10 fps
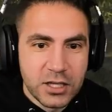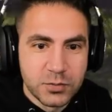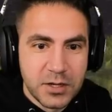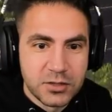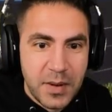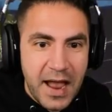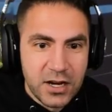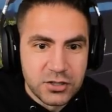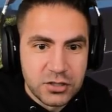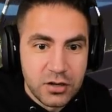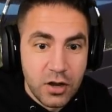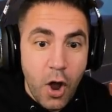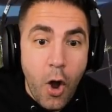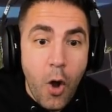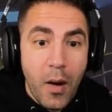I guess we smash?
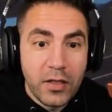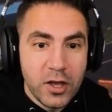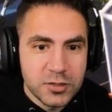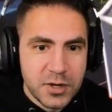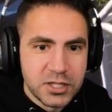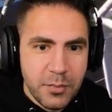Oh, I lost my